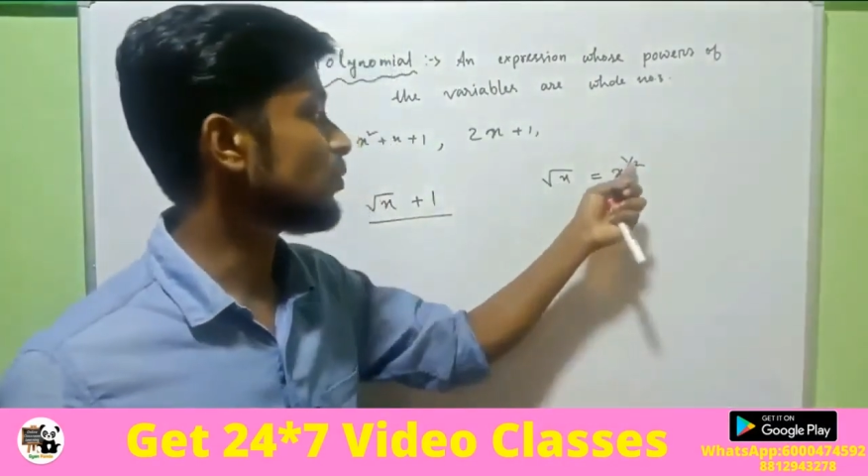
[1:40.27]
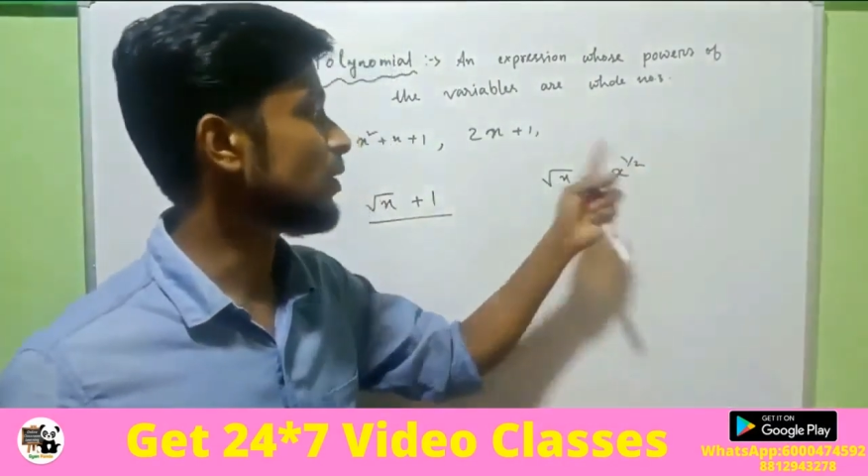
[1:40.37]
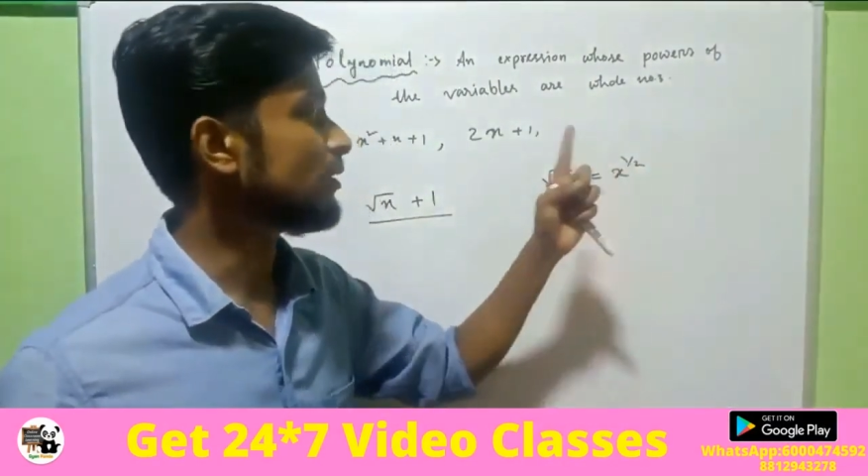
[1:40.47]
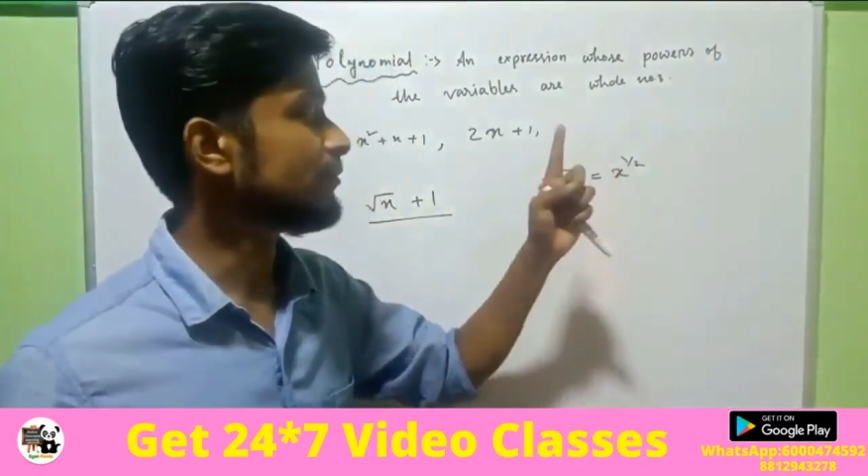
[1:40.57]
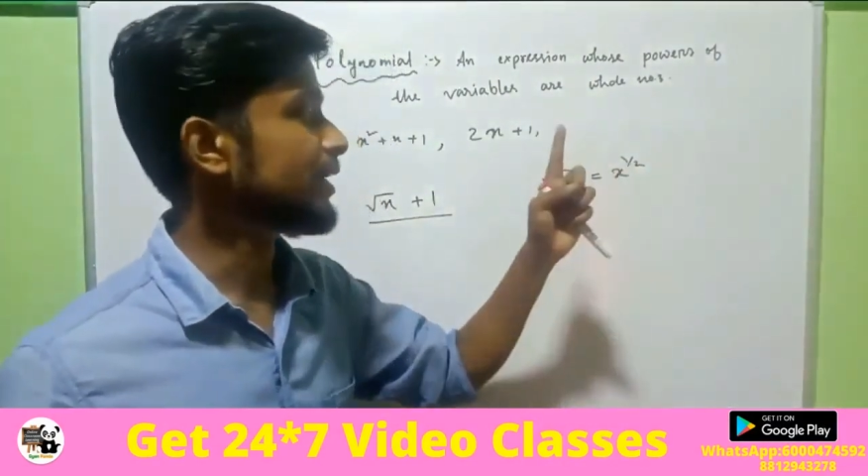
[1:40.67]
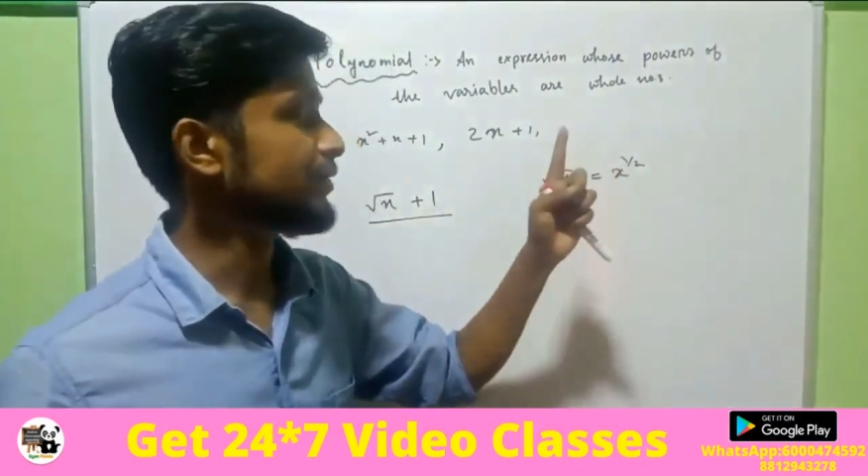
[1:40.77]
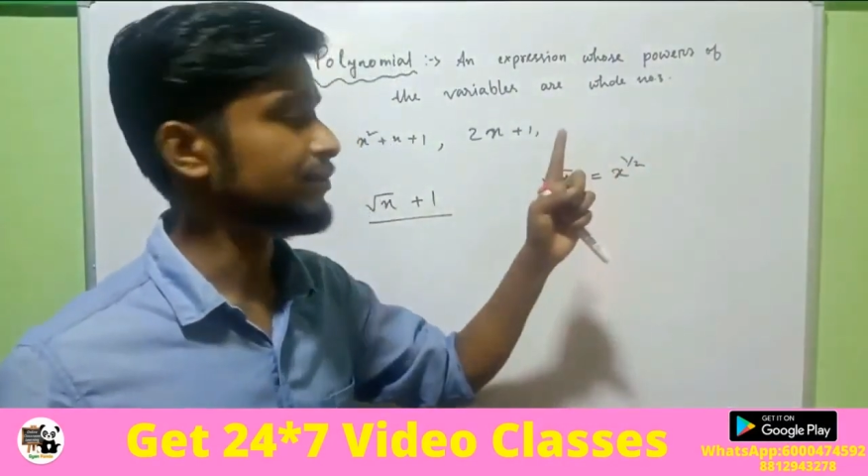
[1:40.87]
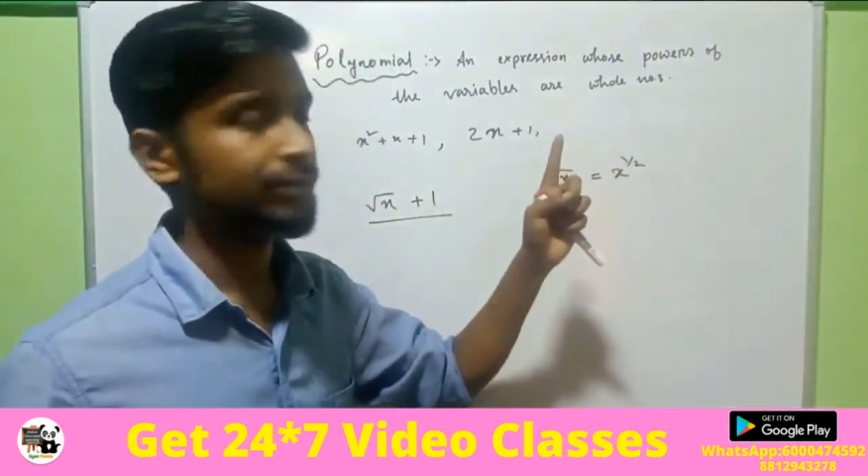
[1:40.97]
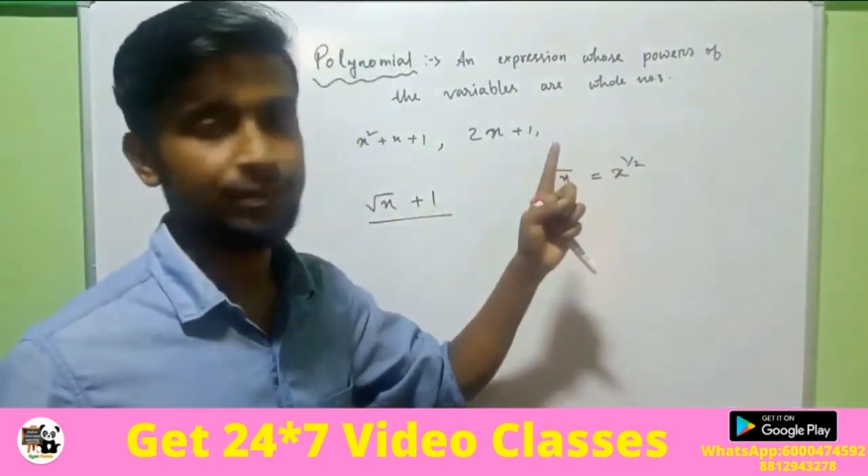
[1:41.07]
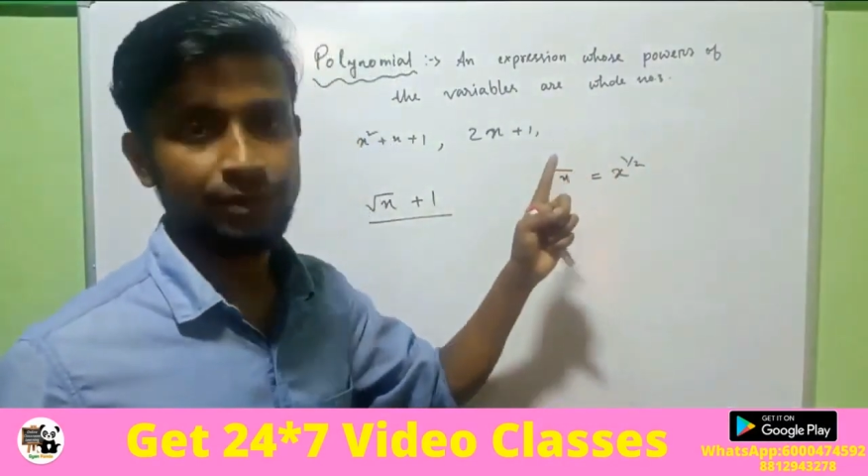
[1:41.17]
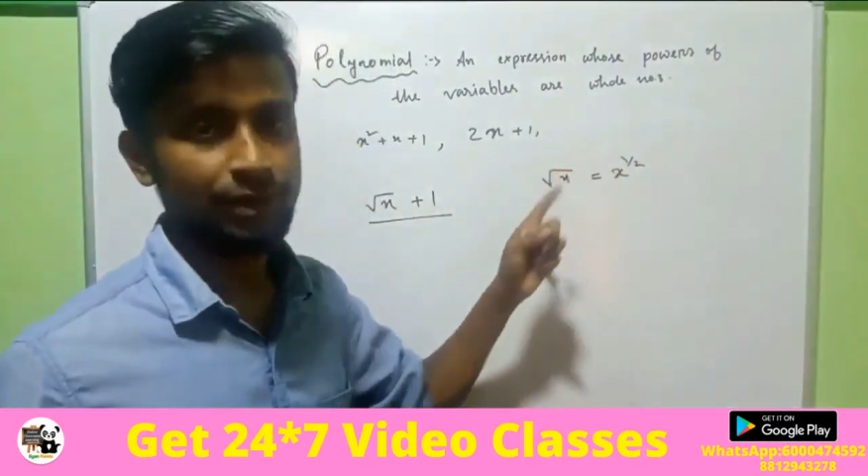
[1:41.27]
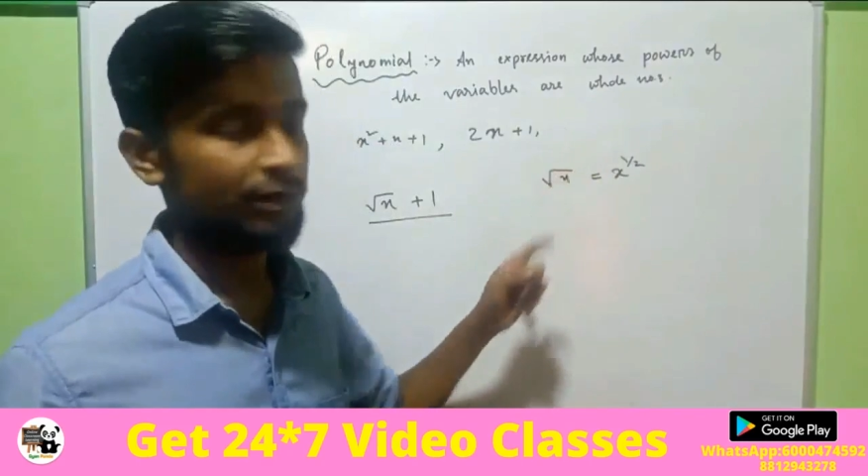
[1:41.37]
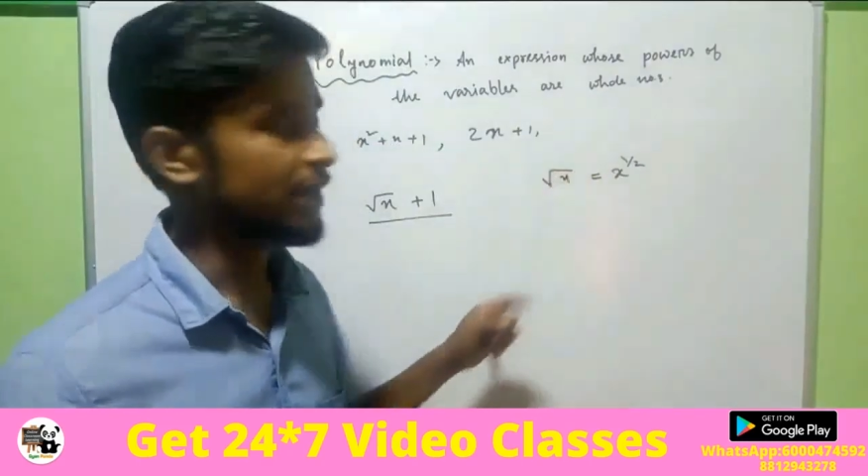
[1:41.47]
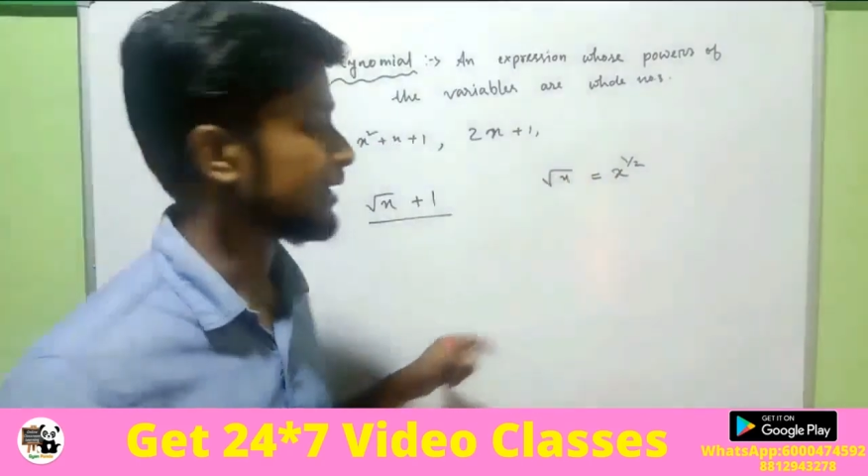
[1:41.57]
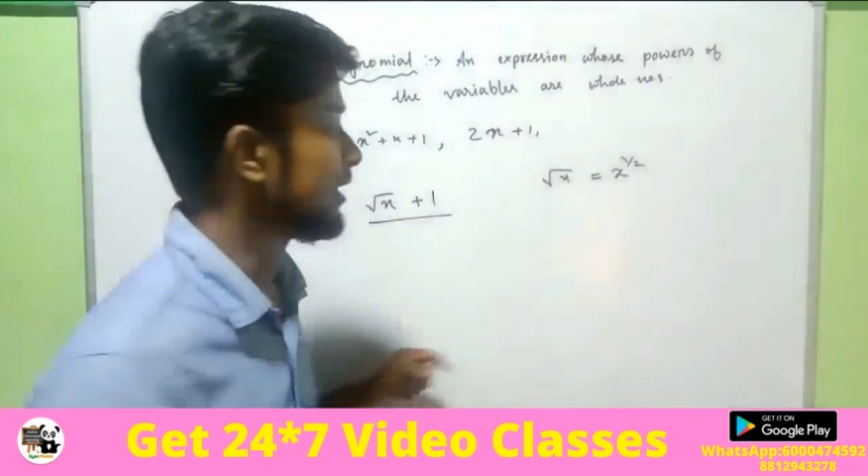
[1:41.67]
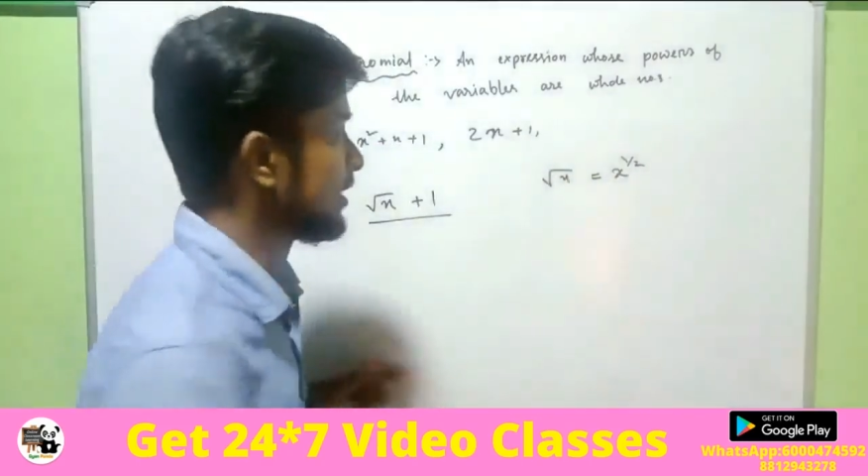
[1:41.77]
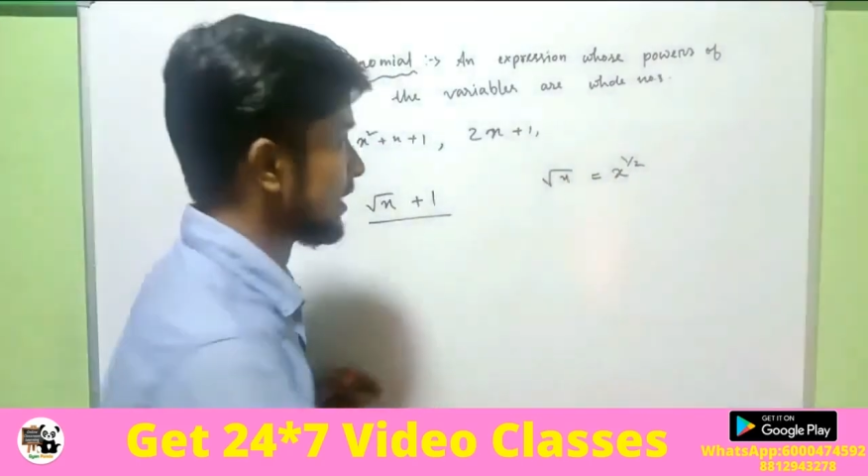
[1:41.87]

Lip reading: 1 by 2. Alright,